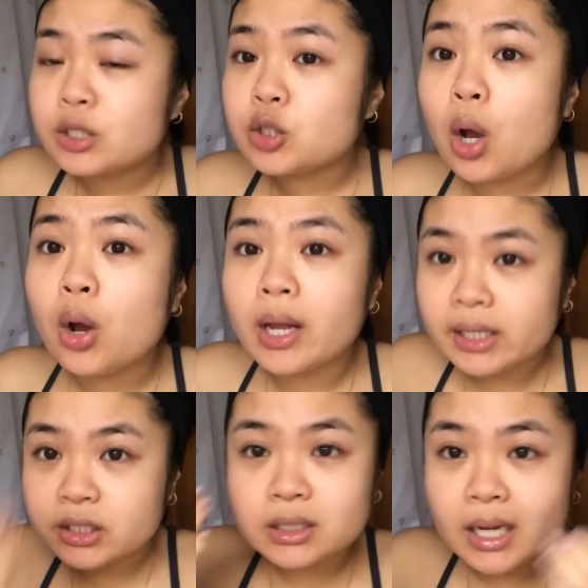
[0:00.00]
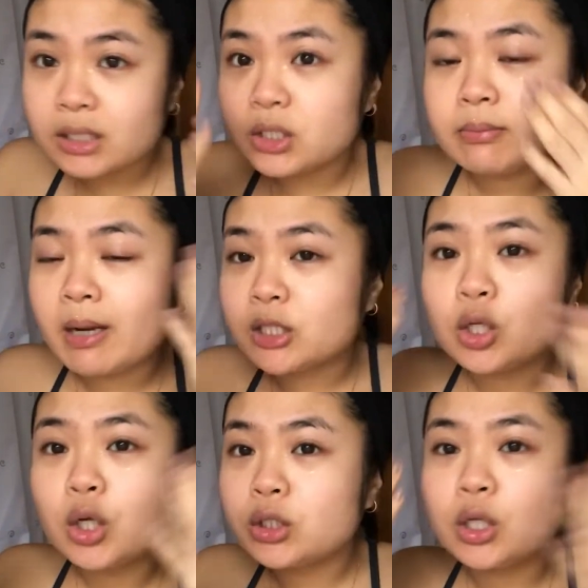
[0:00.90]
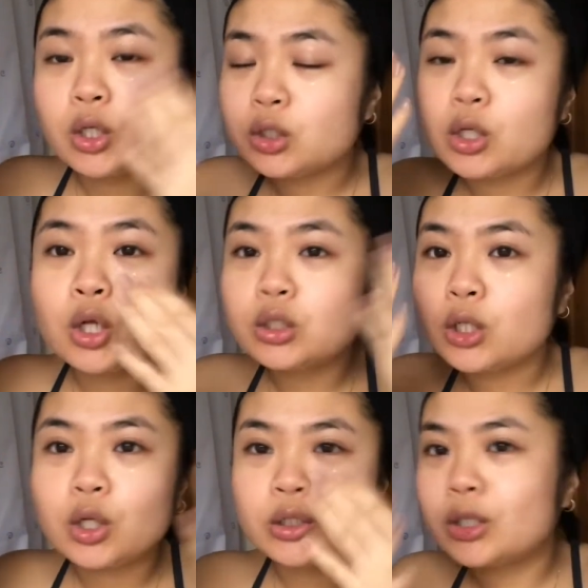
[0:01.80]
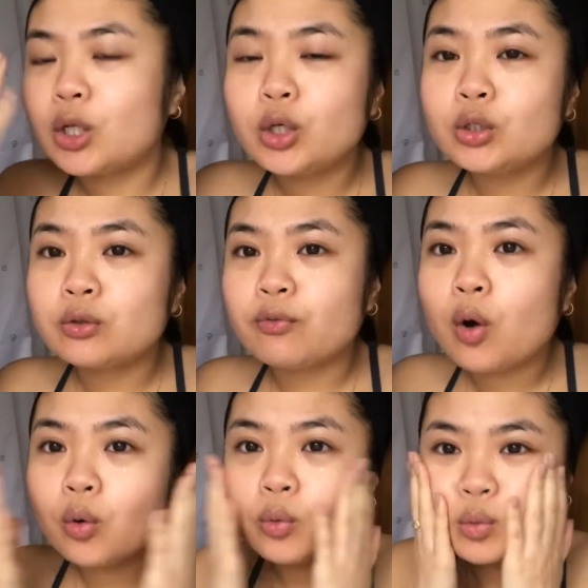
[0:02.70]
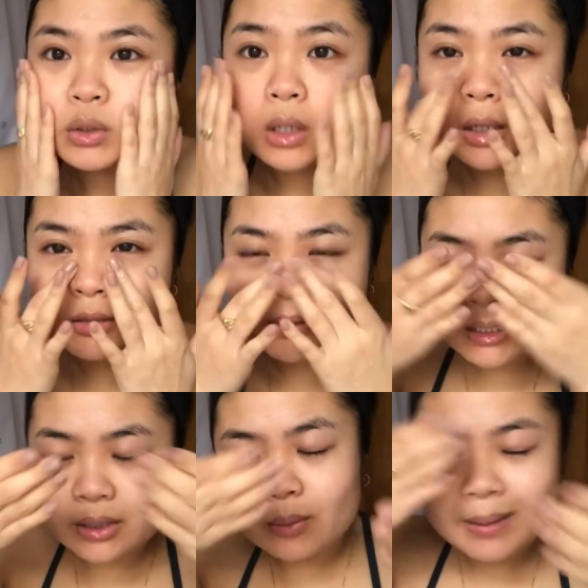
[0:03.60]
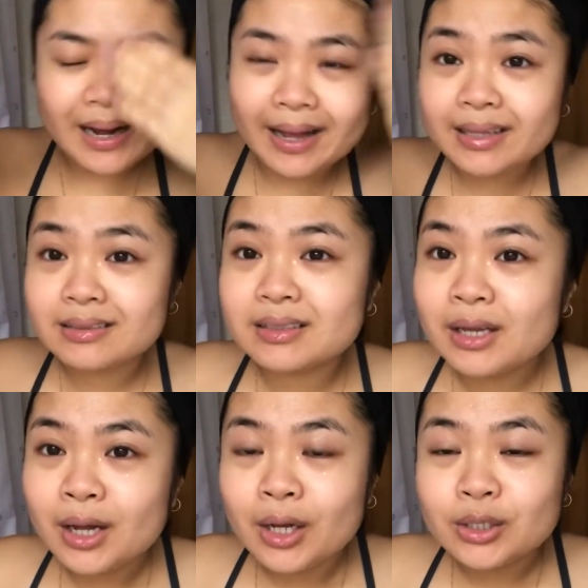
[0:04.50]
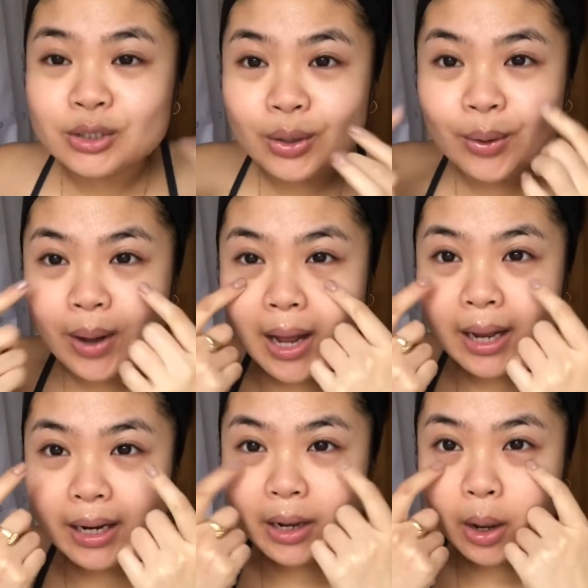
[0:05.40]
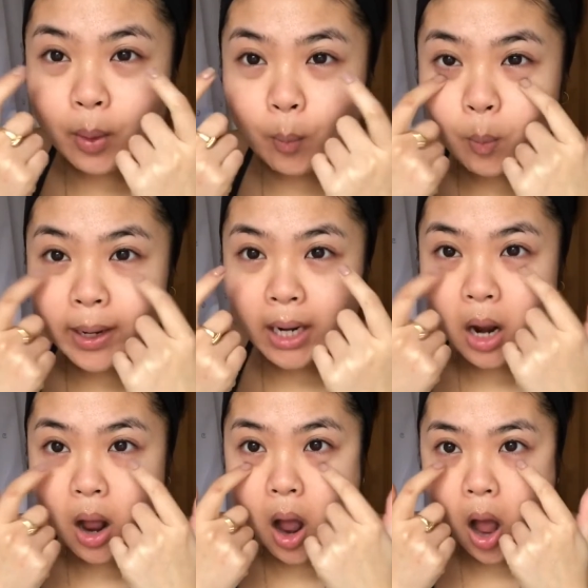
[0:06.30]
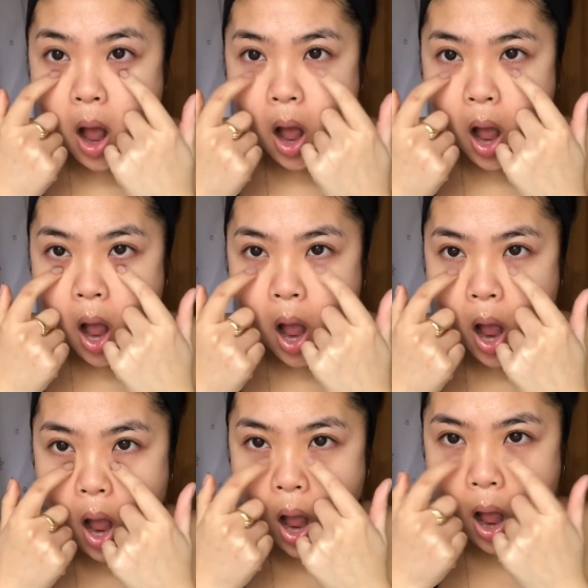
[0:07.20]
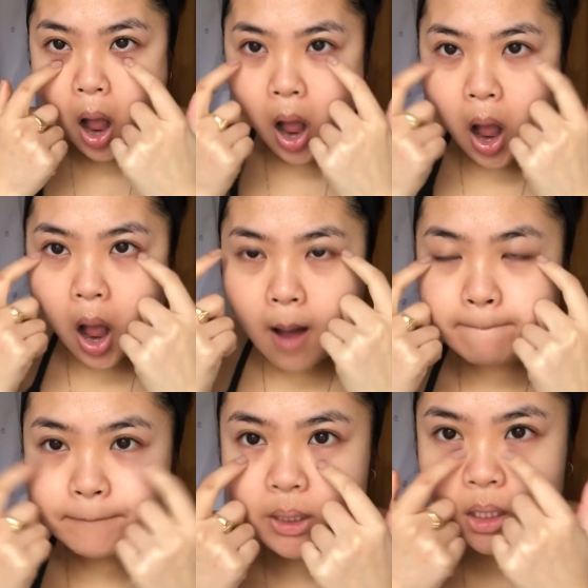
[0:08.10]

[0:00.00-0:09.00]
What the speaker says: So I literally like to splash loads and loads and loads and loads and loads of cold water, especially on my eyes, so I can wake up.